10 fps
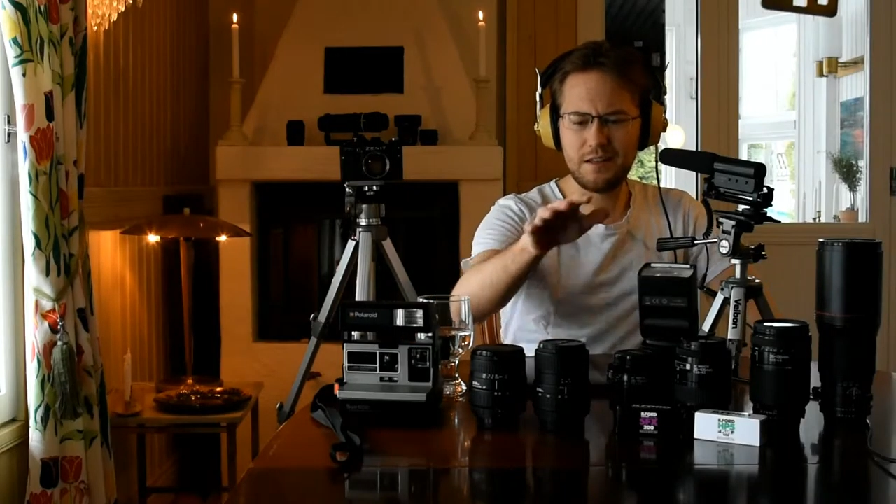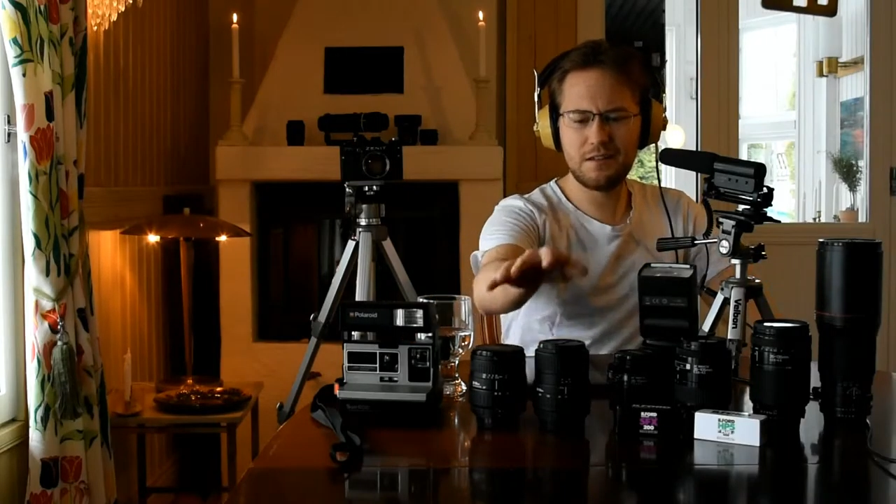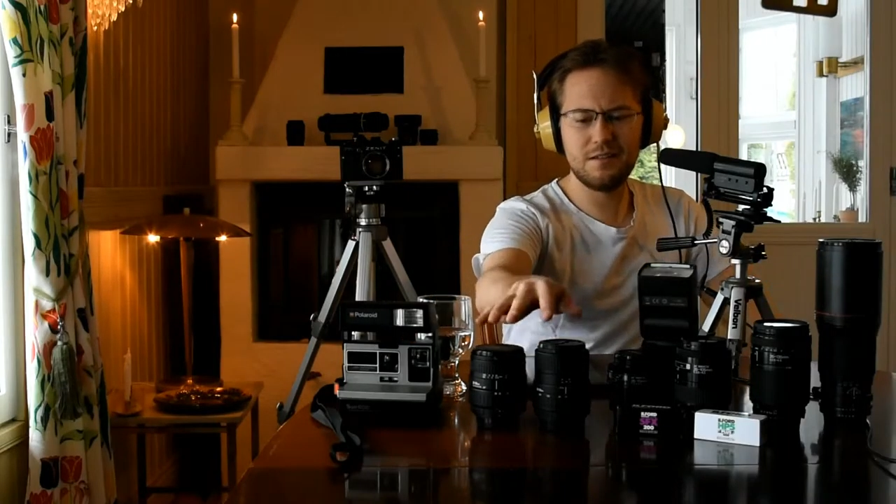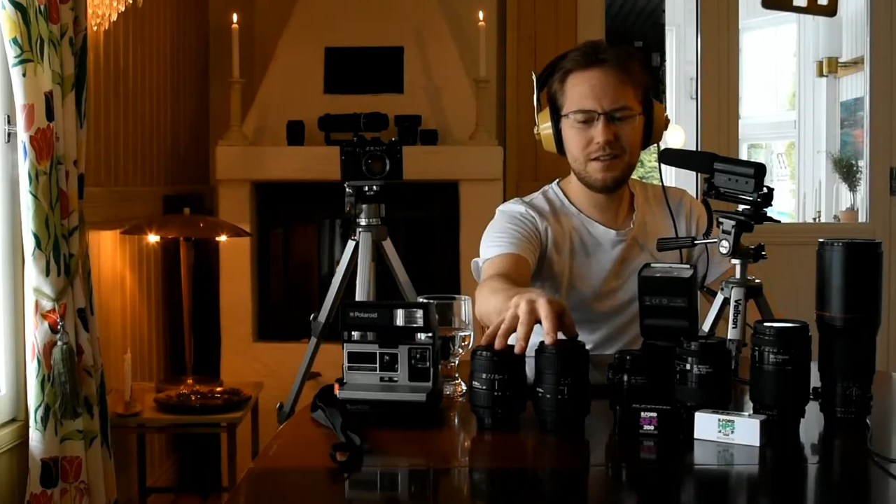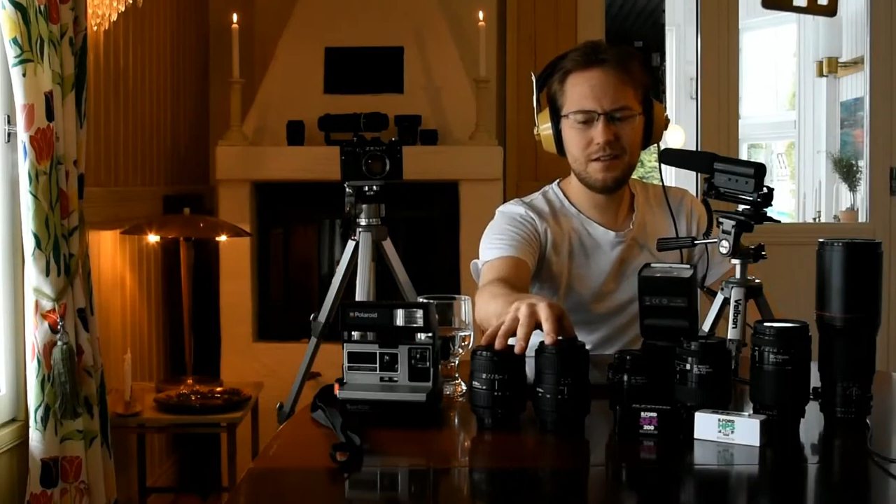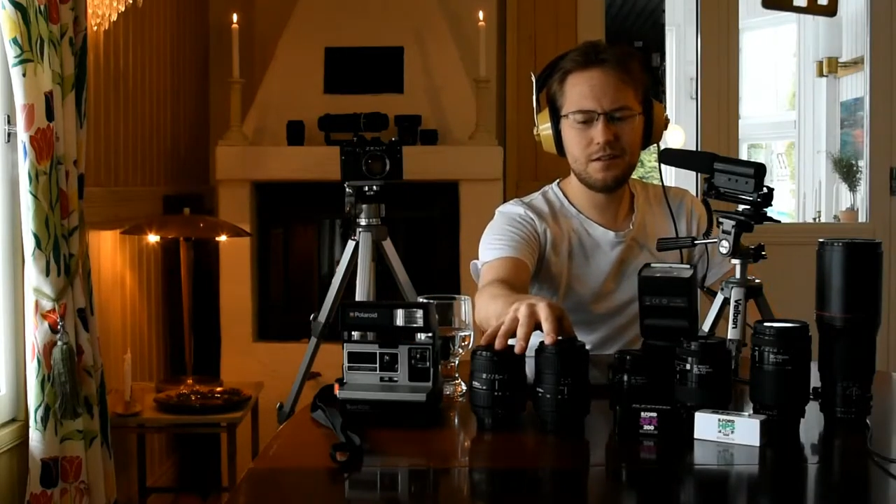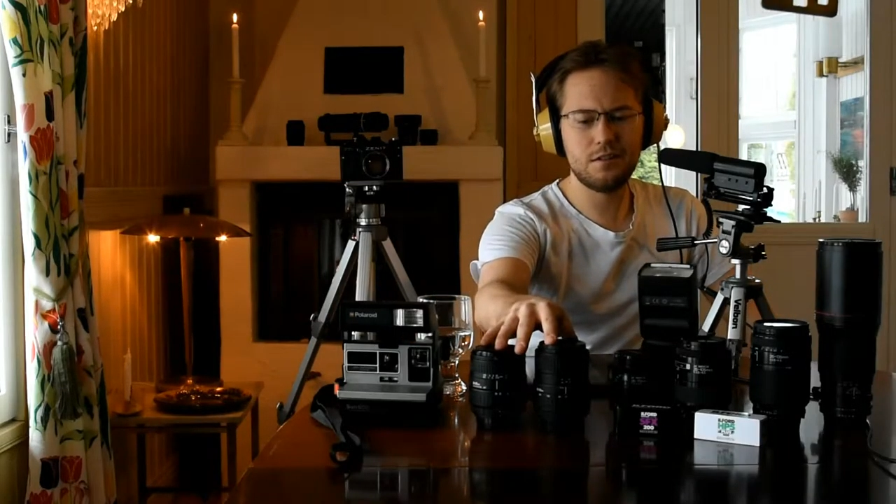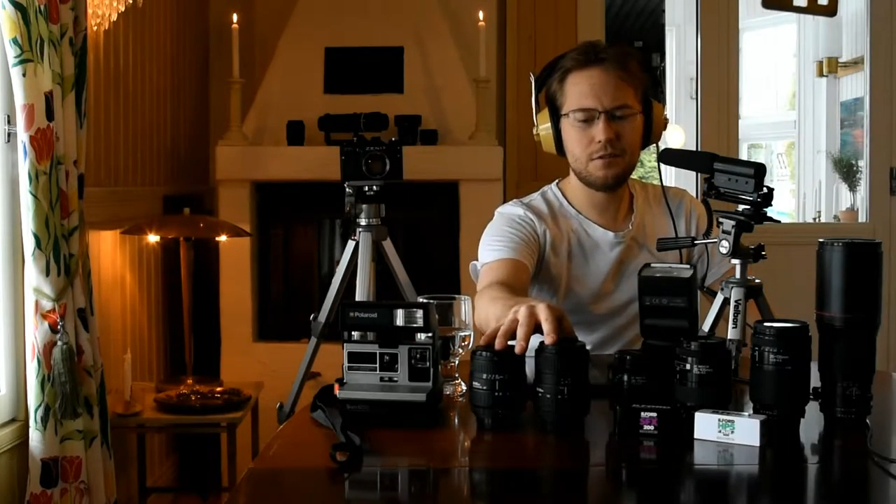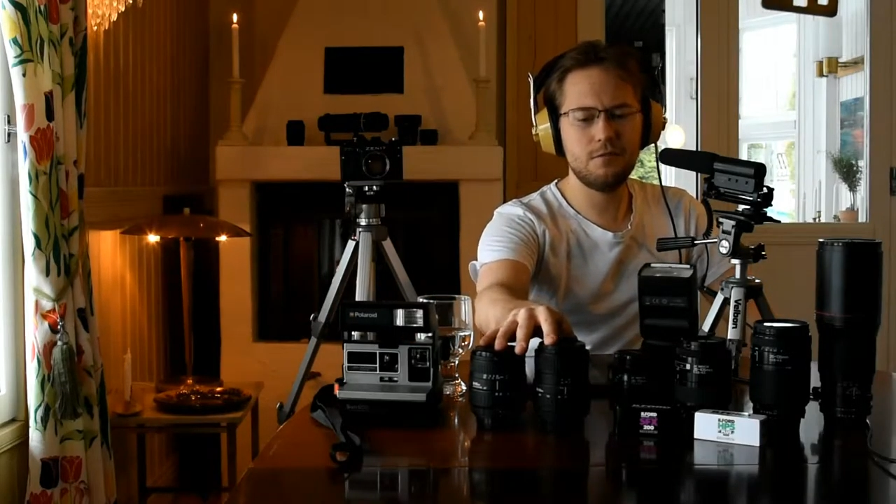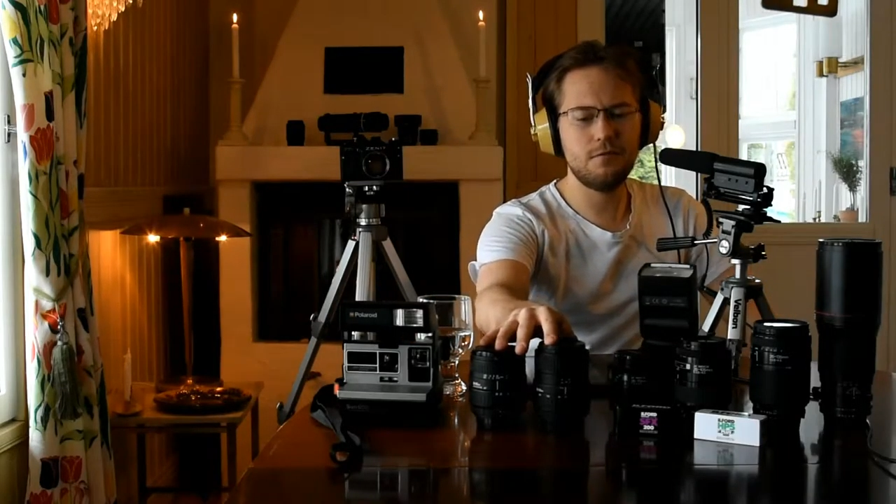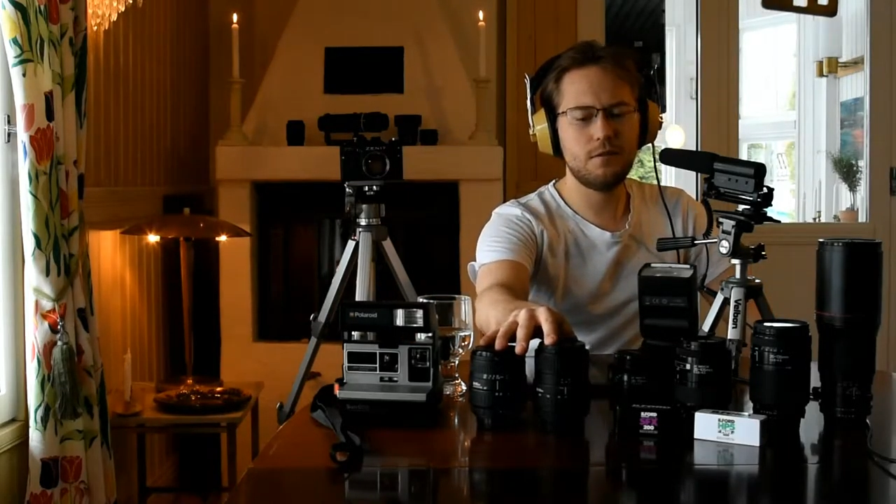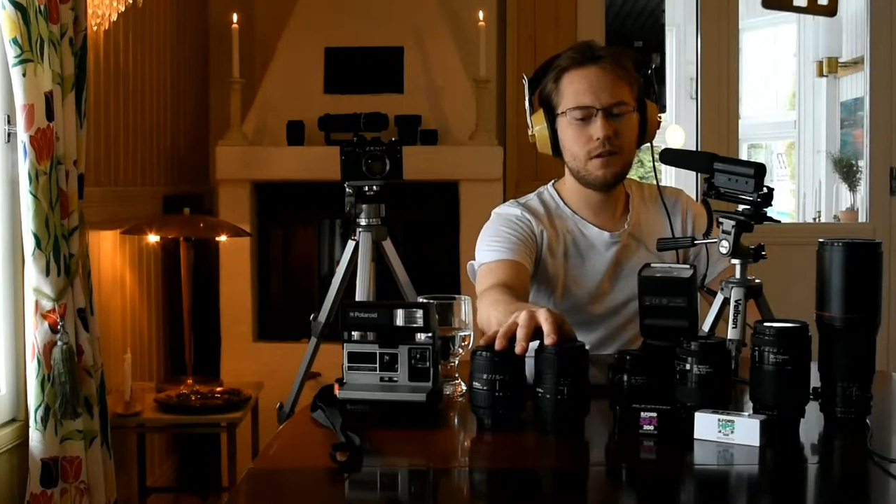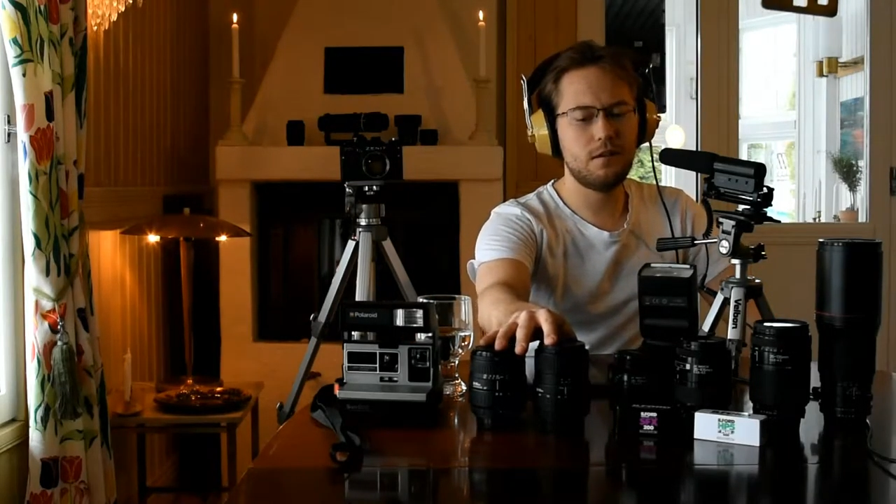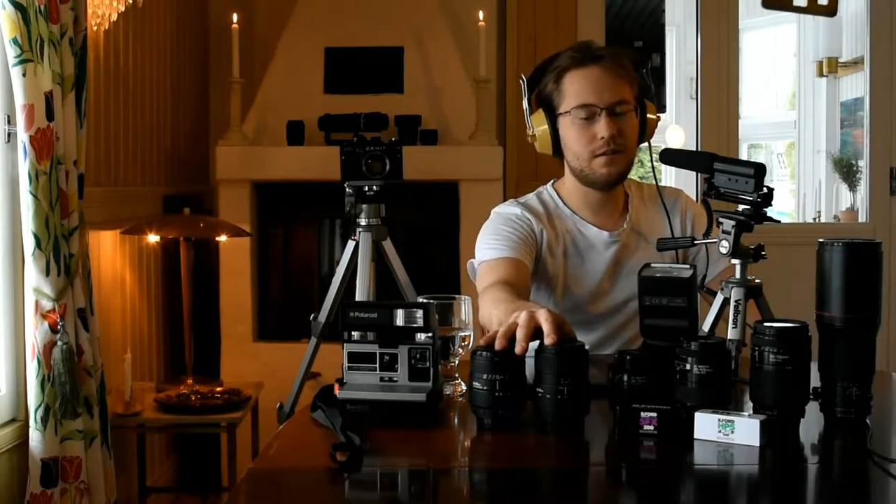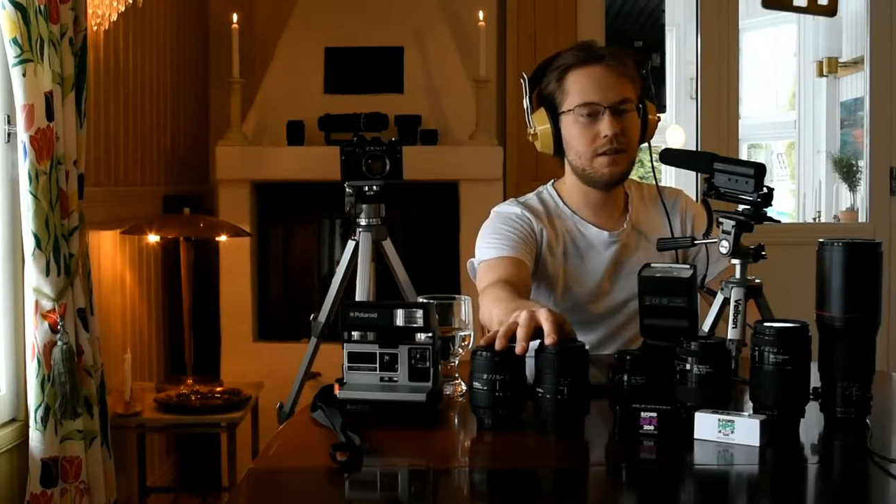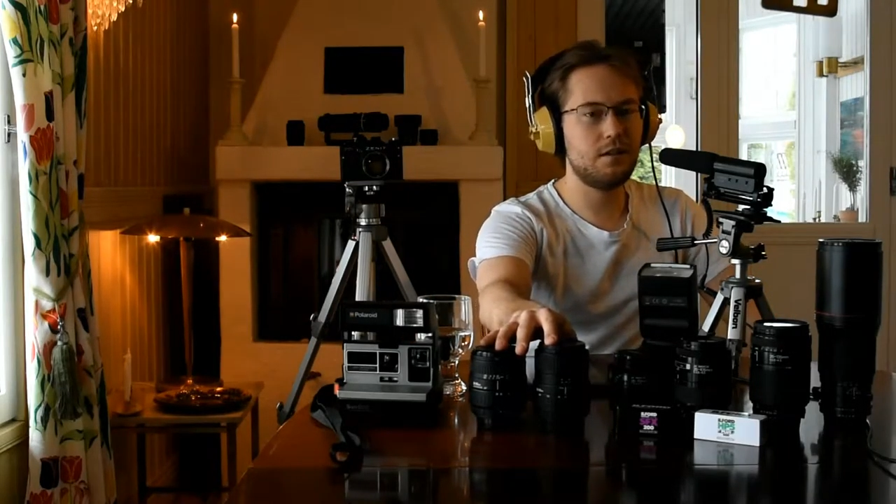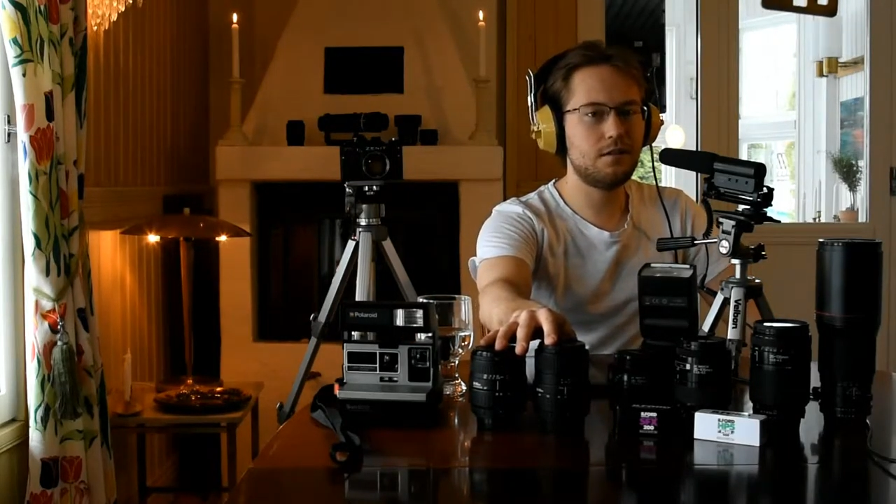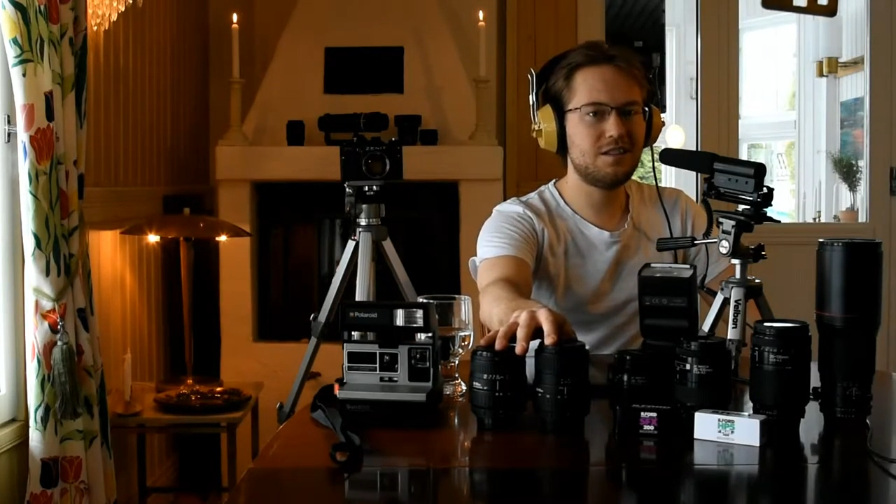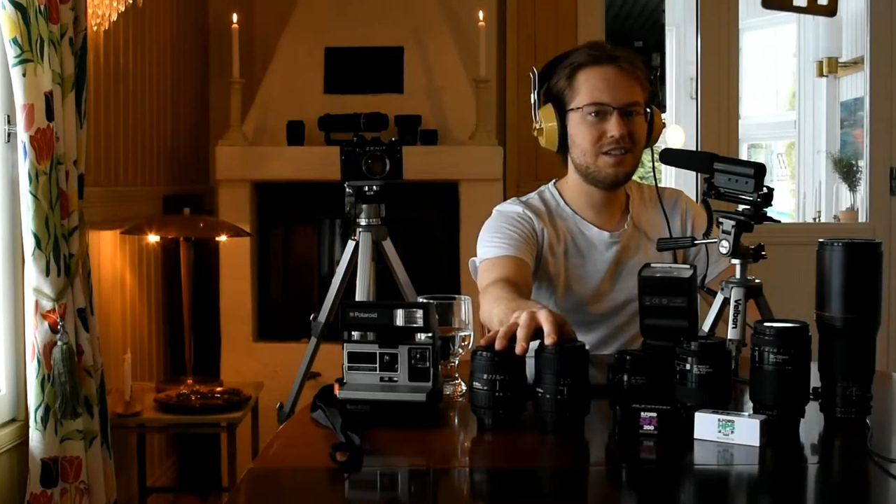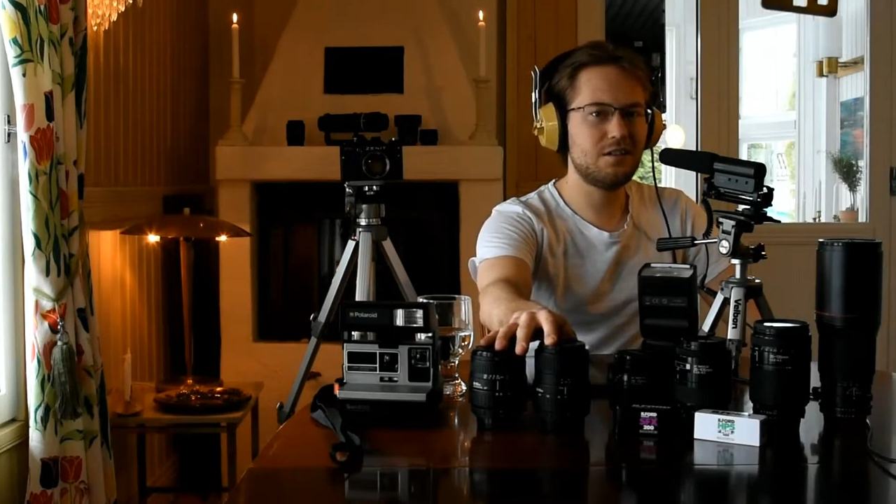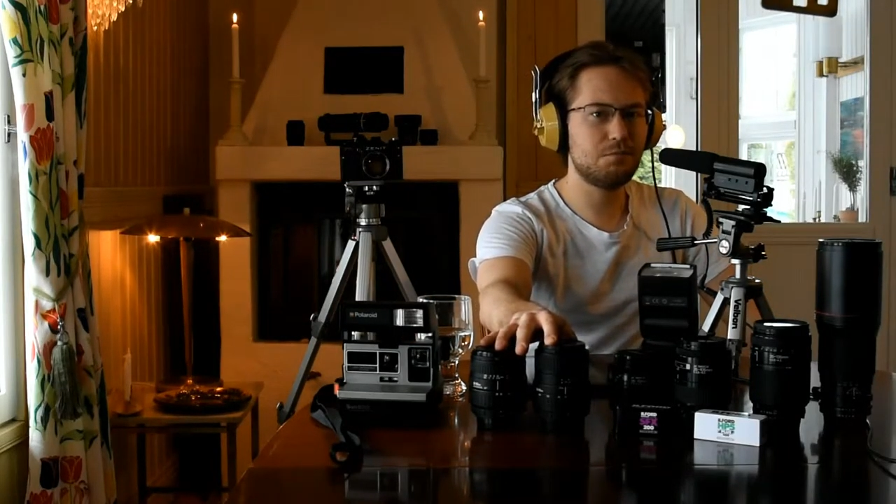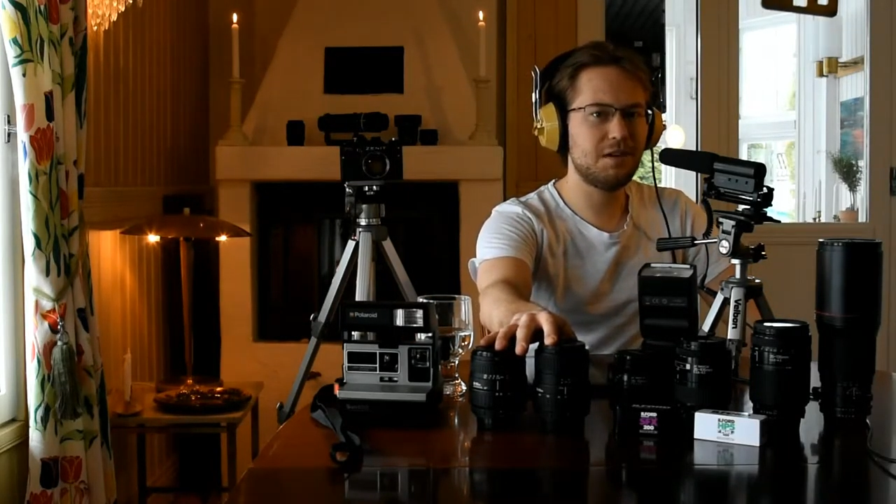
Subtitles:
is these two little things